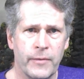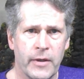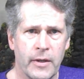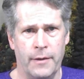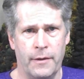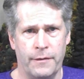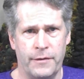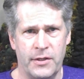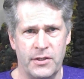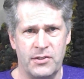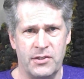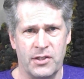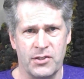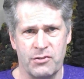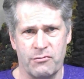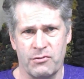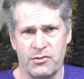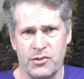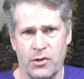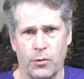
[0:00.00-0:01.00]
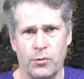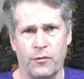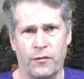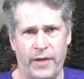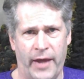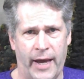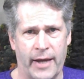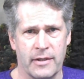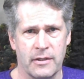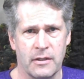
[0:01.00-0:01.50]
and that this is a result of
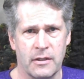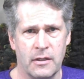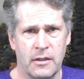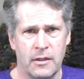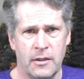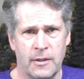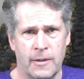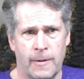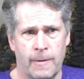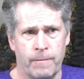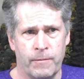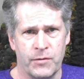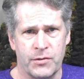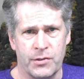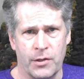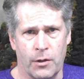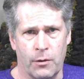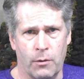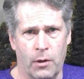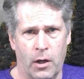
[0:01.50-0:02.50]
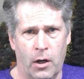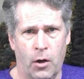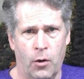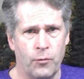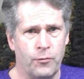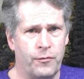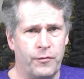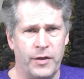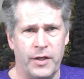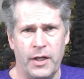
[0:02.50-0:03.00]
that. So
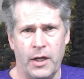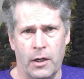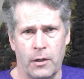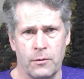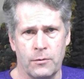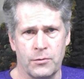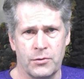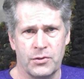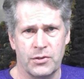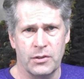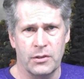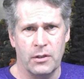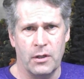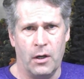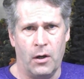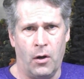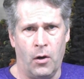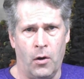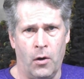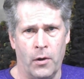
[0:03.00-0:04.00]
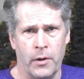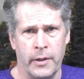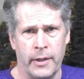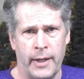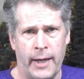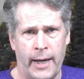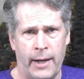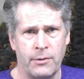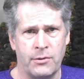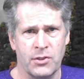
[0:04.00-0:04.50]
old videos on
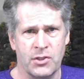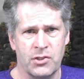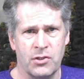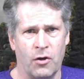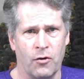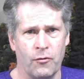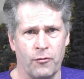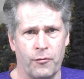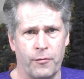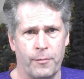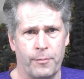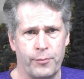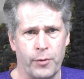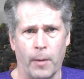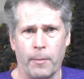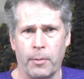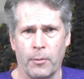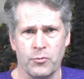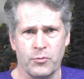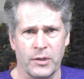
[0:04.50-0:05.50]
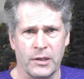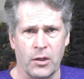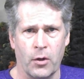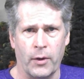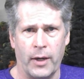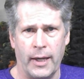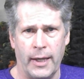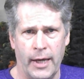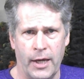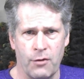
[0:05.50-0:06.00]
how to solve problems with
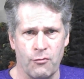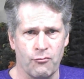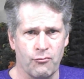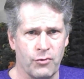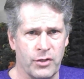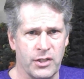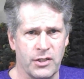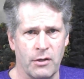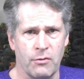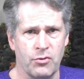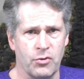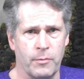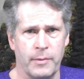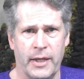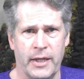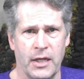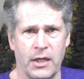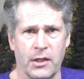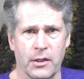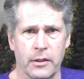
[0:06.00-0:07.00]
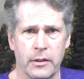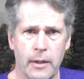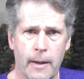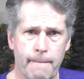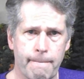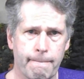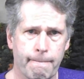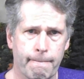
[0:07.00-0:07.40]
logging in really don't do me any good.